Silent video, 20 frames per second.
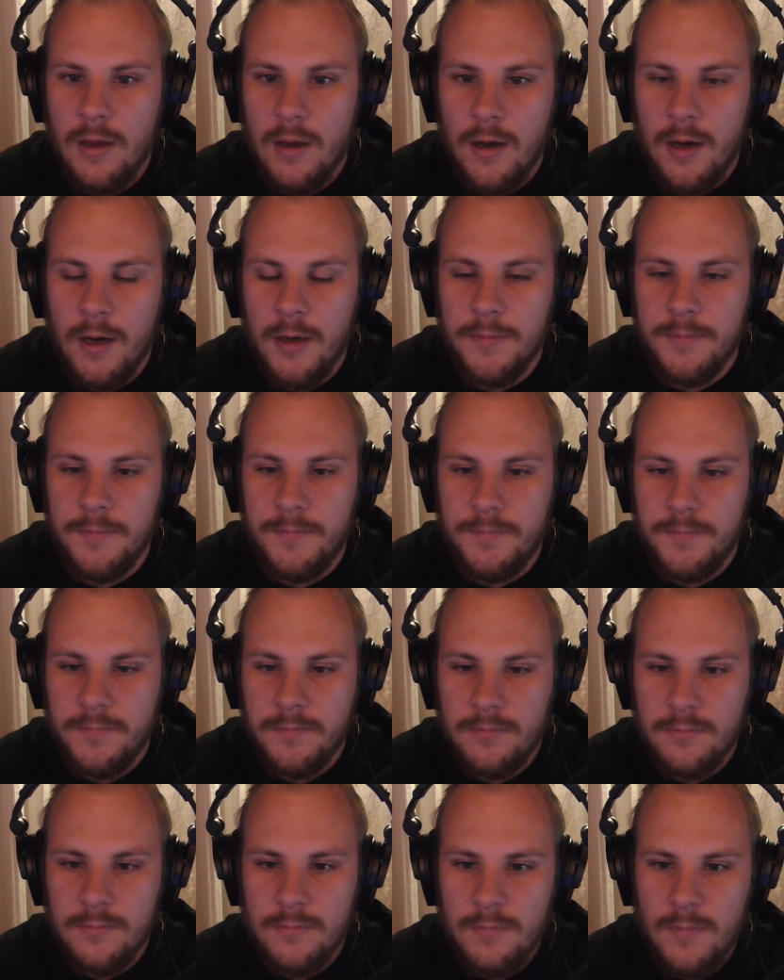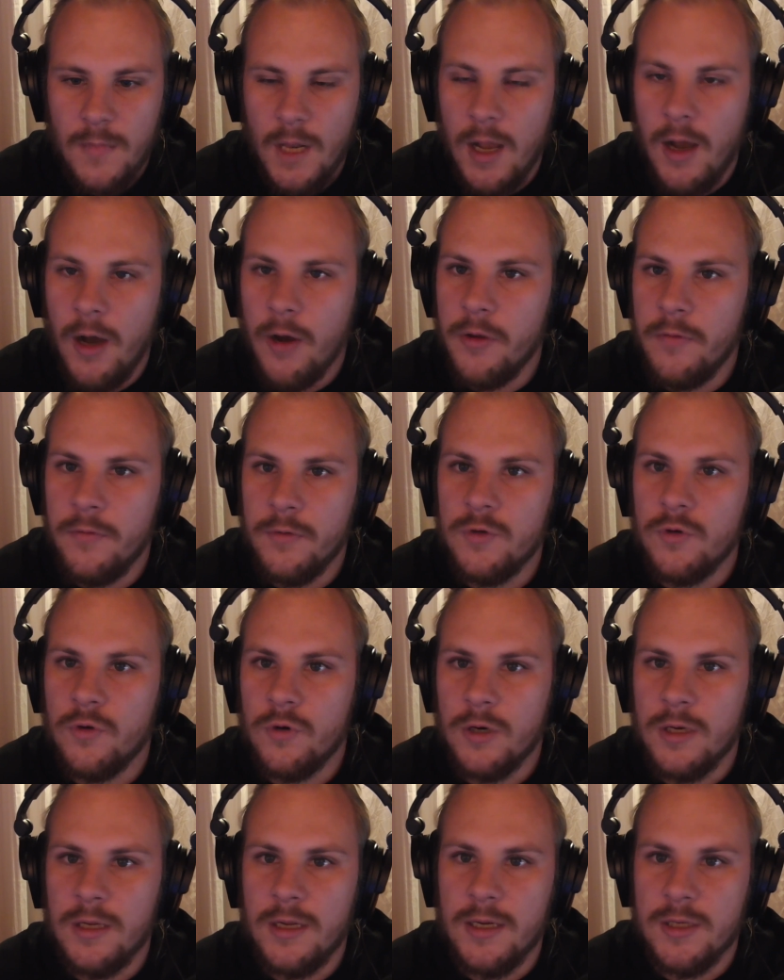how you would
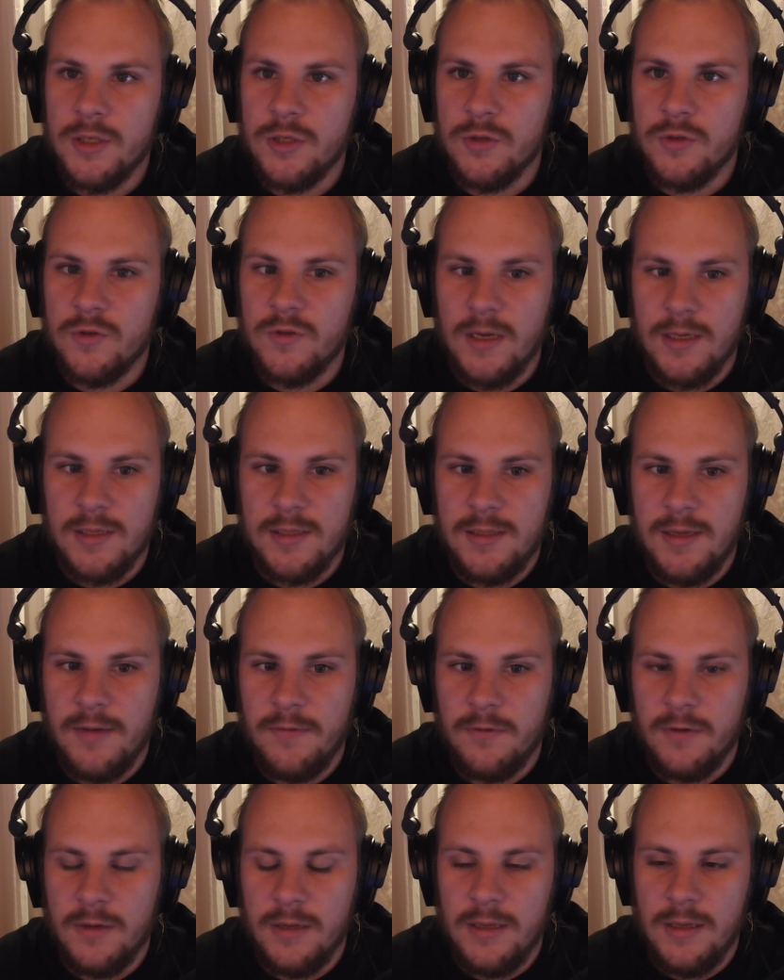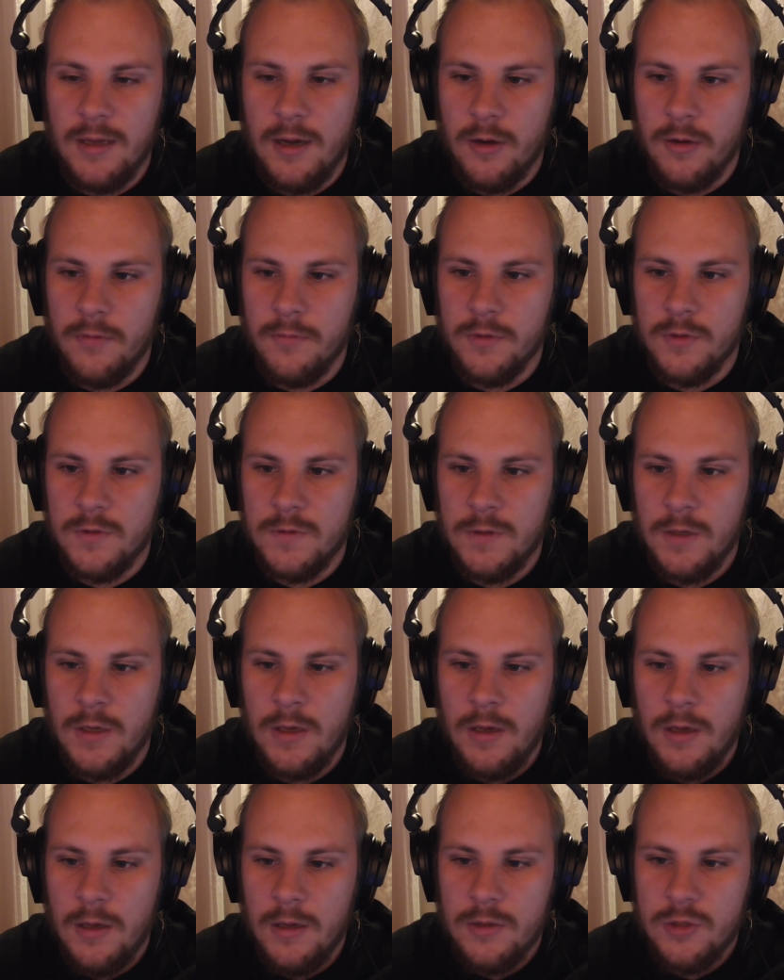organize your tracks differently, how you would
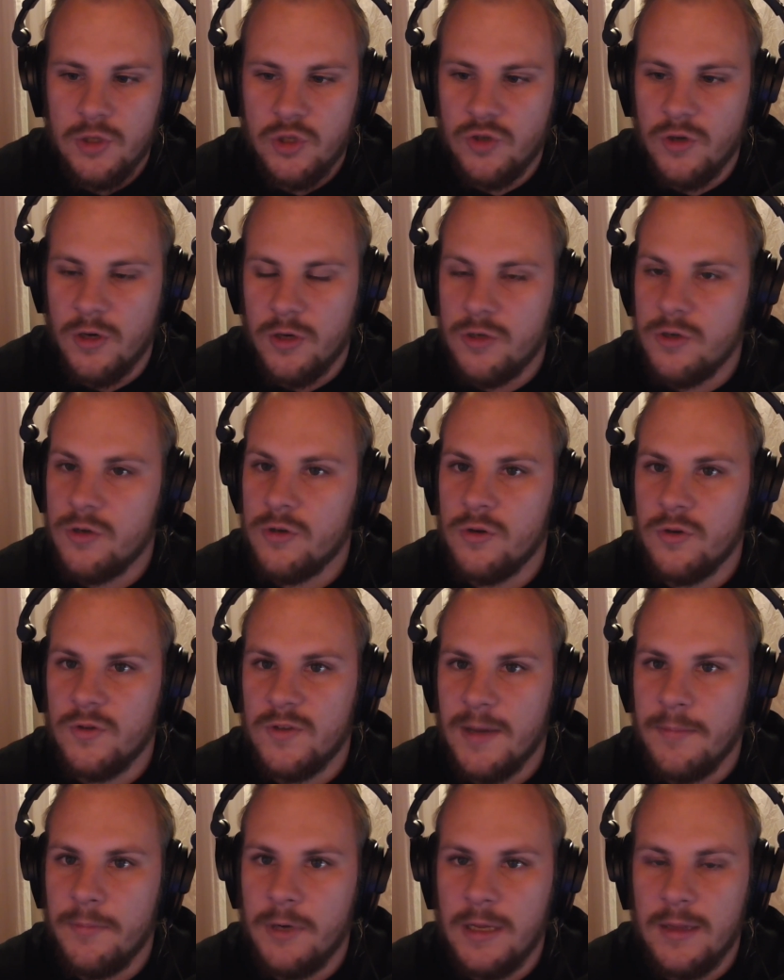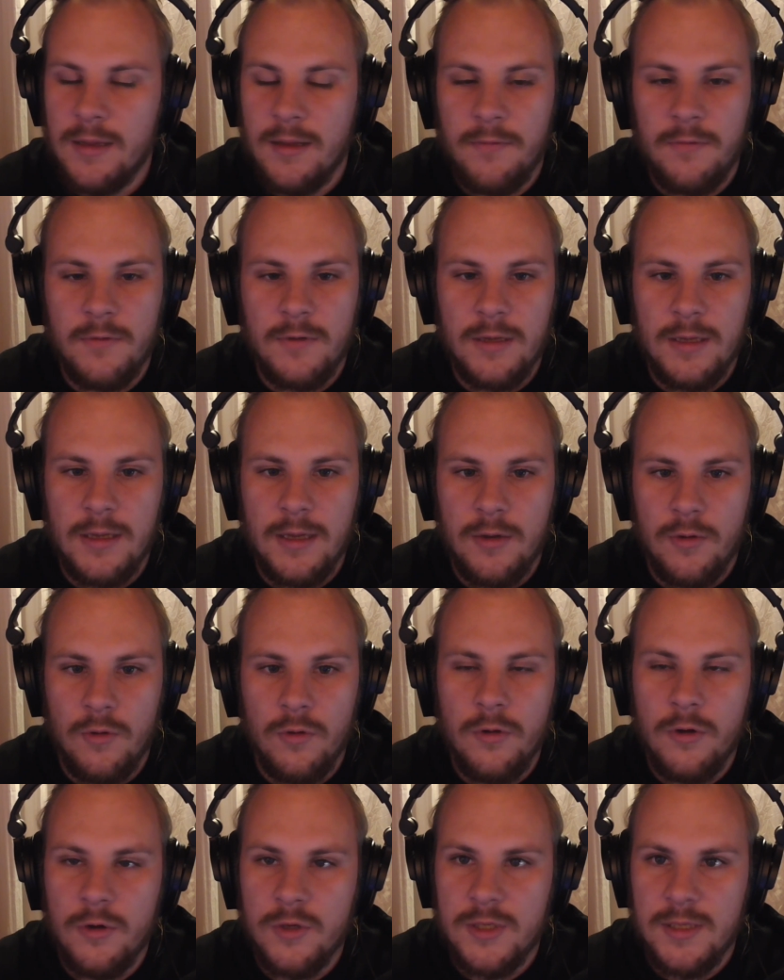structure your template differently, and
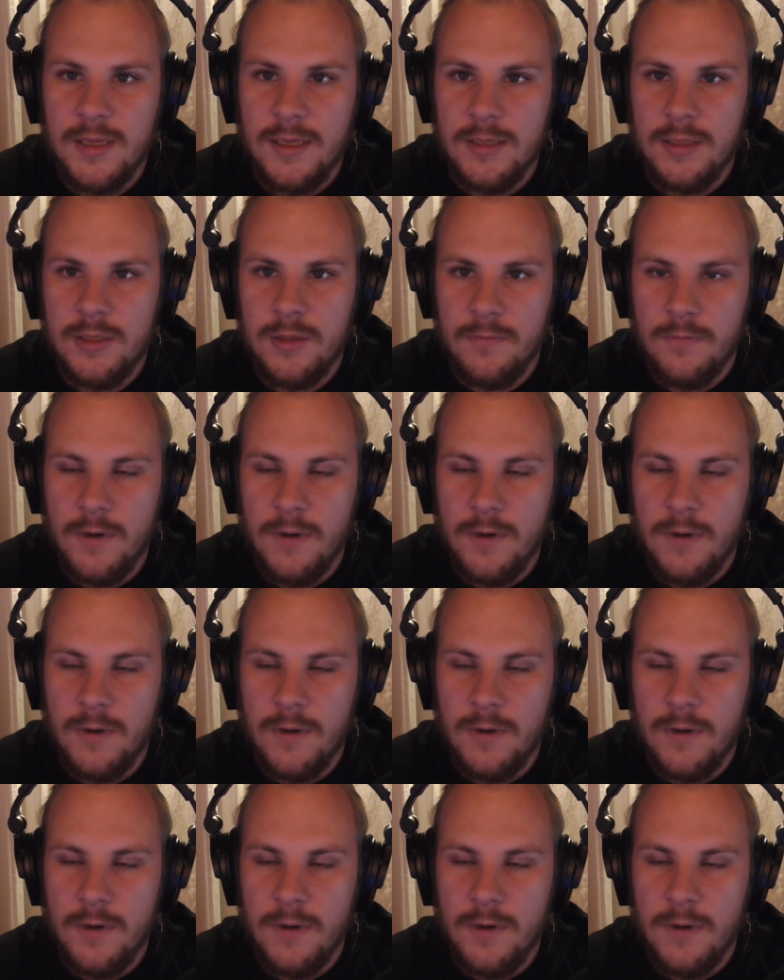all those things.